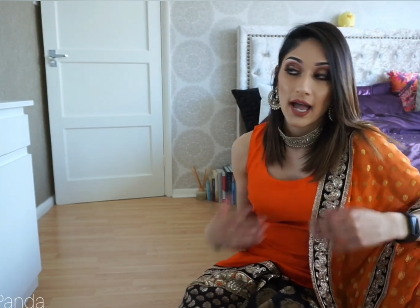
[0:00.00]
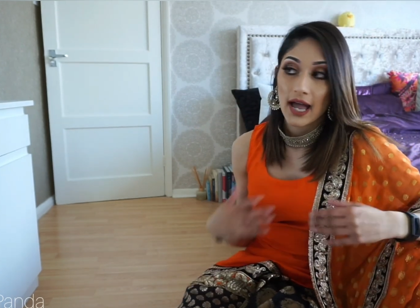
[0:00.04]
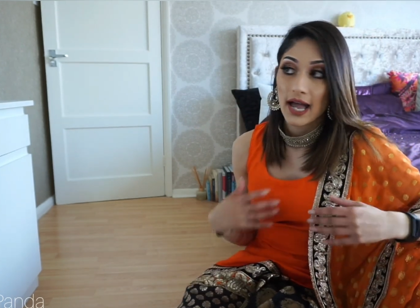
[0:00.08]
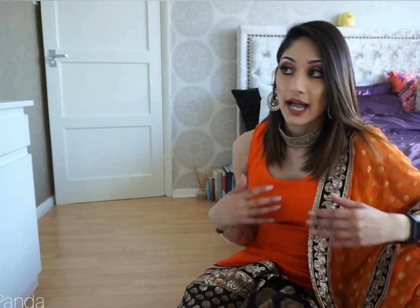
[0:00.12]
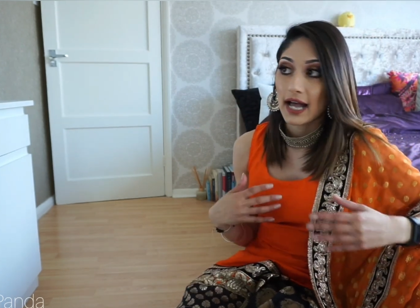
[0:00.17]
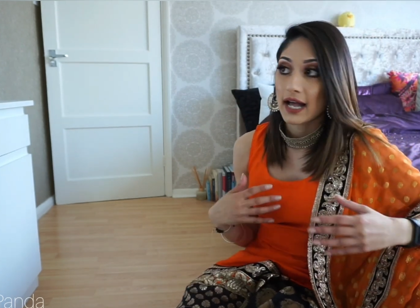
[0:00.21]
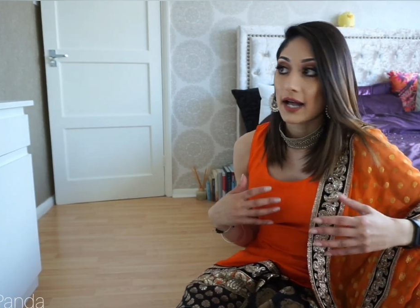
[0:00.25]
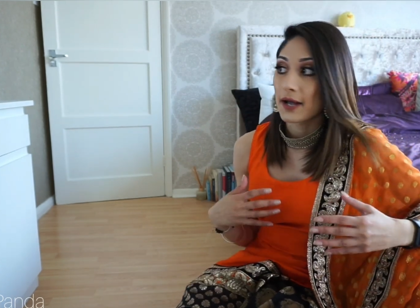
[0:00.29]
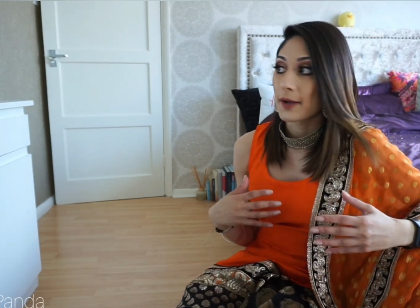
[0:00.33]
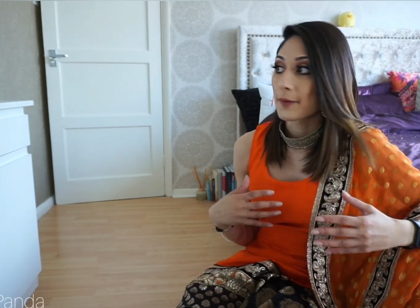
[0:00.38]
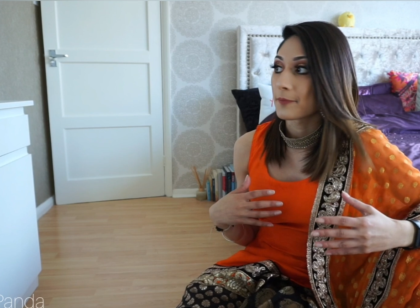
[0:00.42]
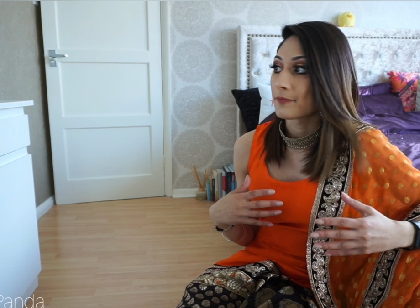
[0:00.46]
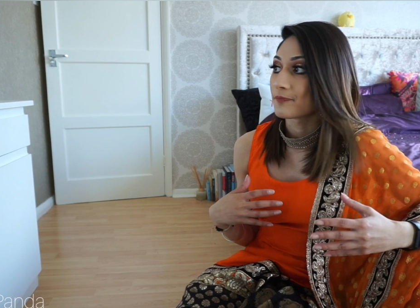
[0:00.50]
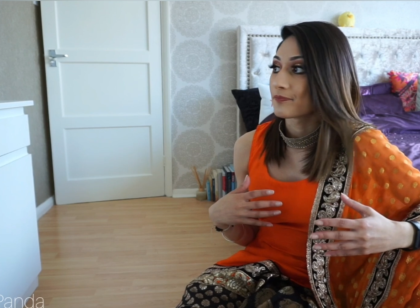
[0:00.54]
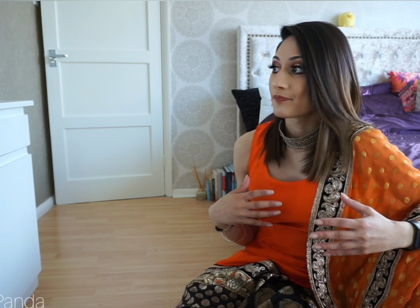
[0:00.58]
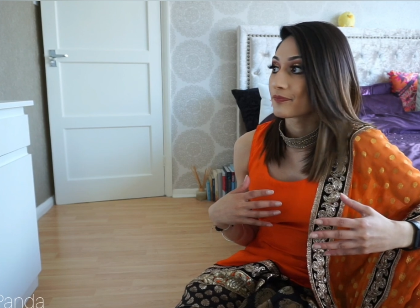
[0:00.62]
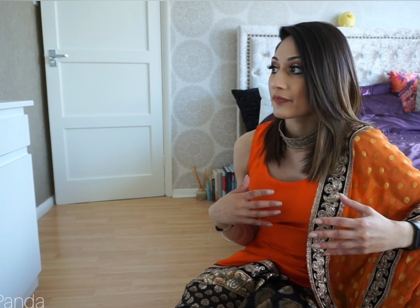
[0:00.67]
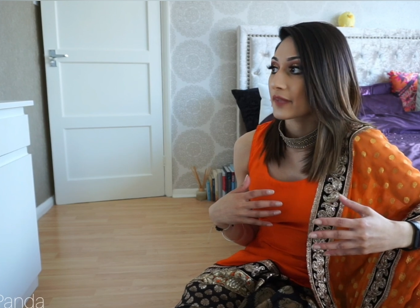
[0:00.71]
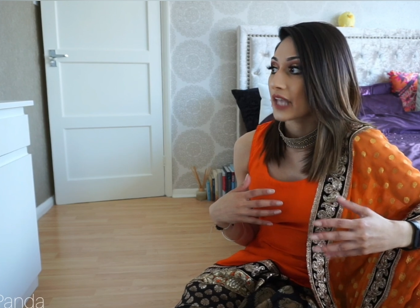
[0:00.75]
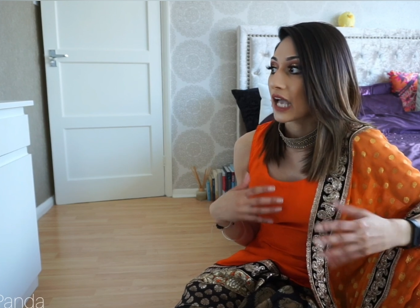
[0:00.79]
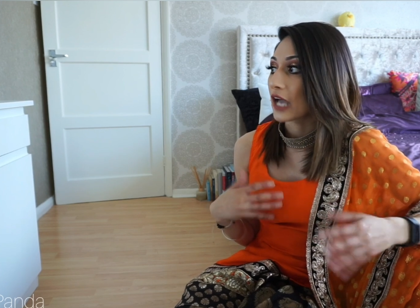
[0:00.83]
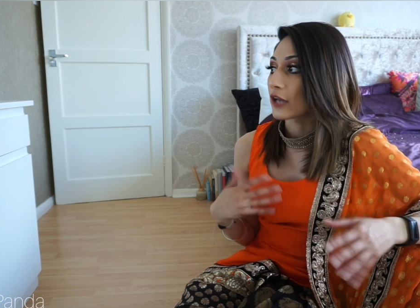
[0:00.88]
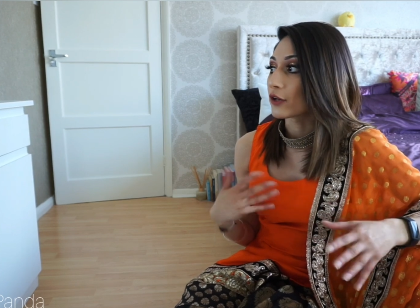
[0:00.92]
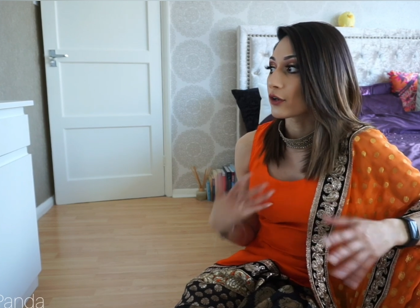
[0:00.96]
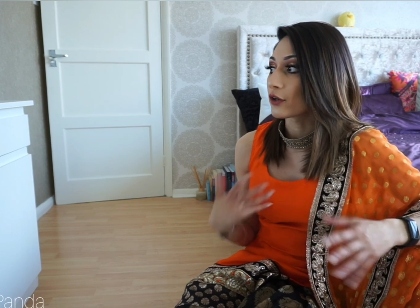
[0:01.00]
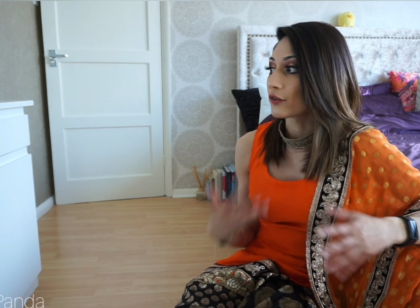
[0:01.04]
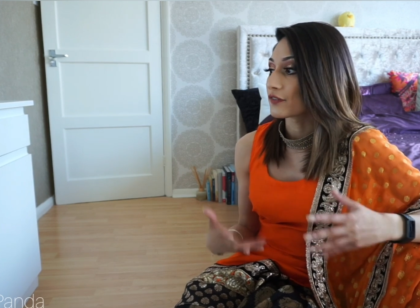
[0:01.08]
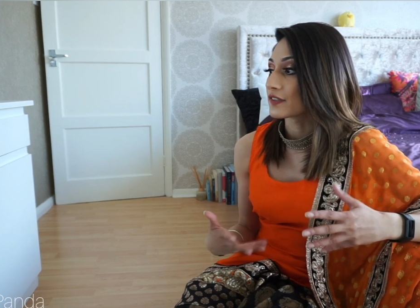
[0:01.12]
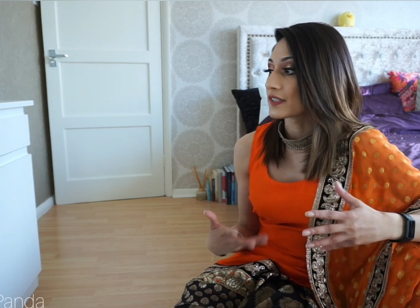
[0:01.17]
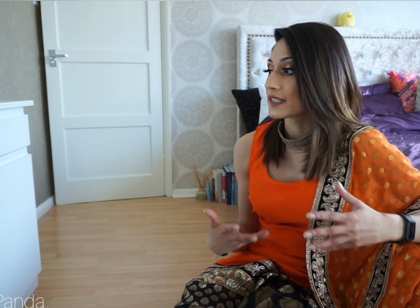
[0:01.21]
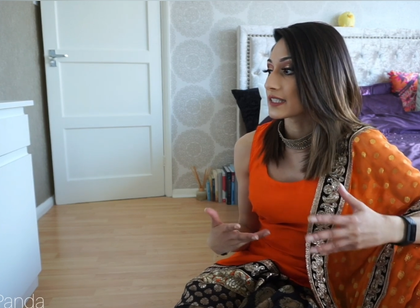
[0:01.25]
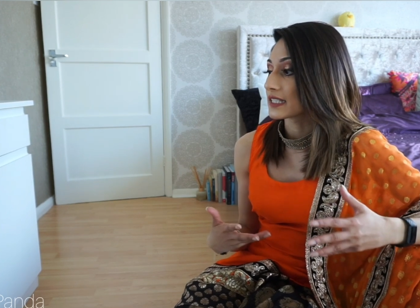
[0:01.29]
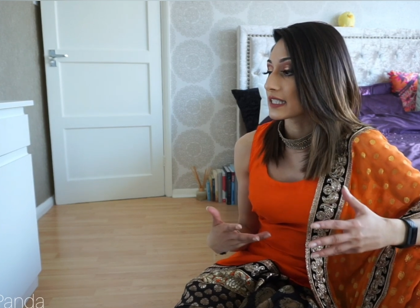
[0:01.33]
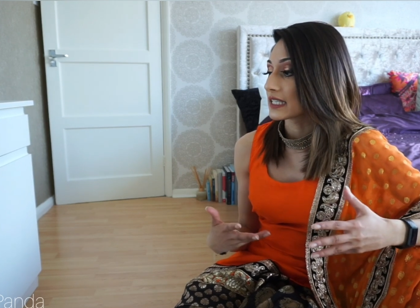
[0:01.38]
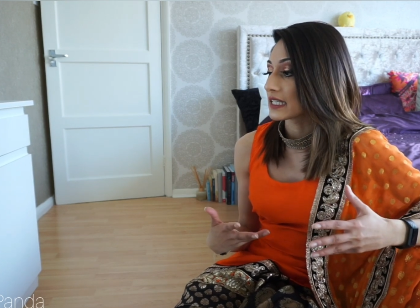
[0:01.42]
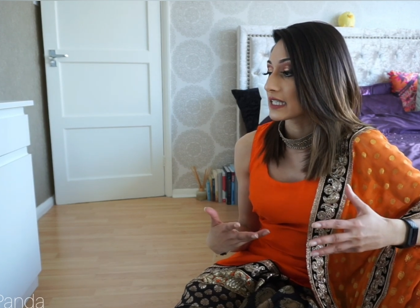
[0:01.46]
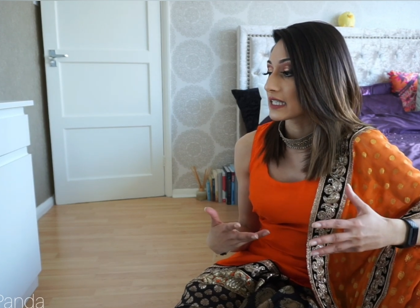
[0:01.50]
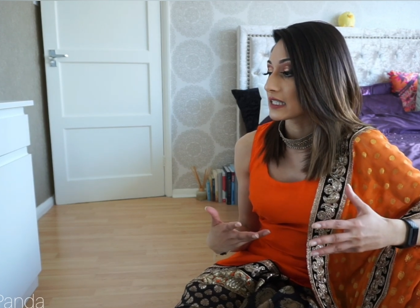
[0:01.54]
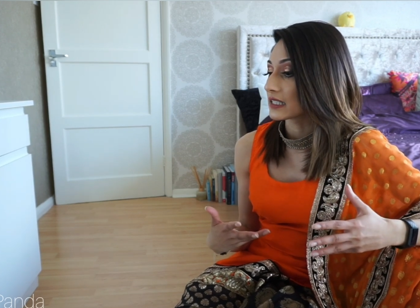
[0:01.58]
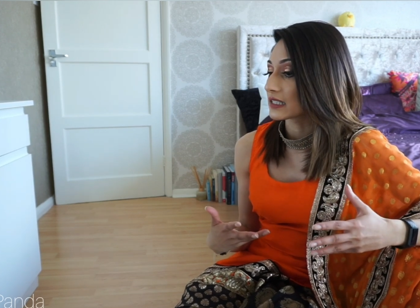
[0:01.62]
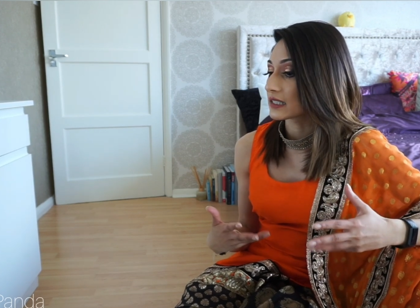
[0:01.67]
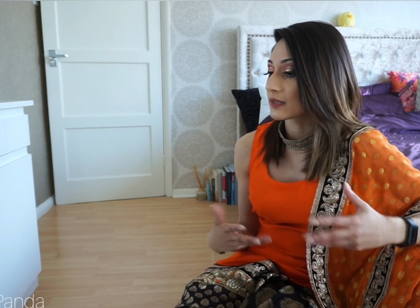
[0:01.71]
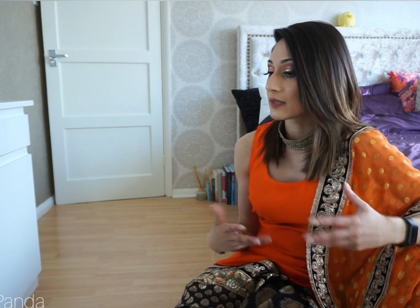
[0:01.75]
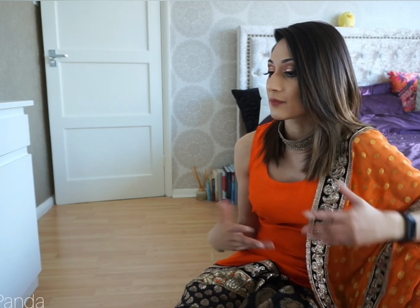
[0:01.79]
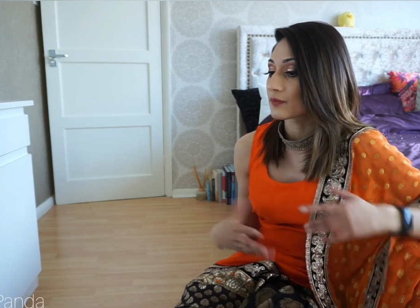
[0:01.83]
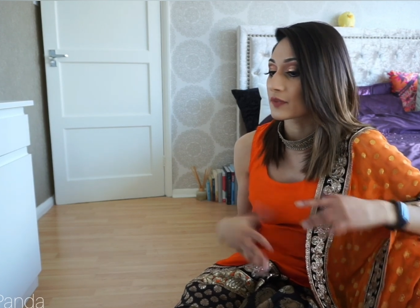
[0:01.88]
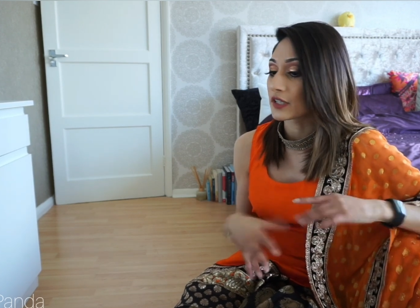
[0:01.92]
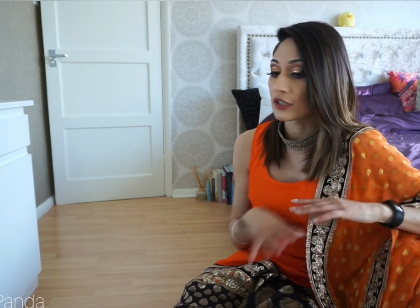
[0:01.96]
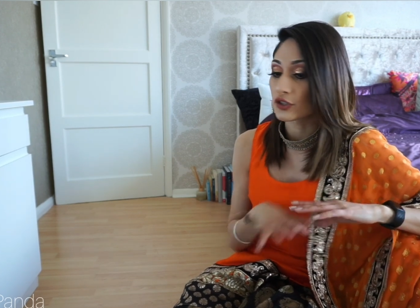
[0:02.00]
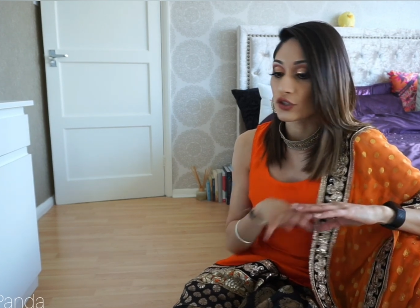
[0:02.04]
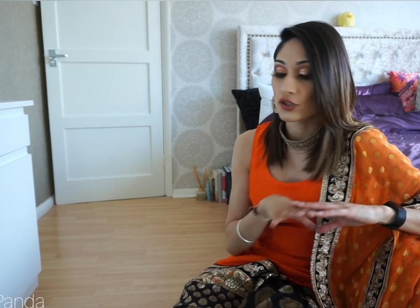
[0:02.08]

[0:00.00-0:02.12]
and obviously something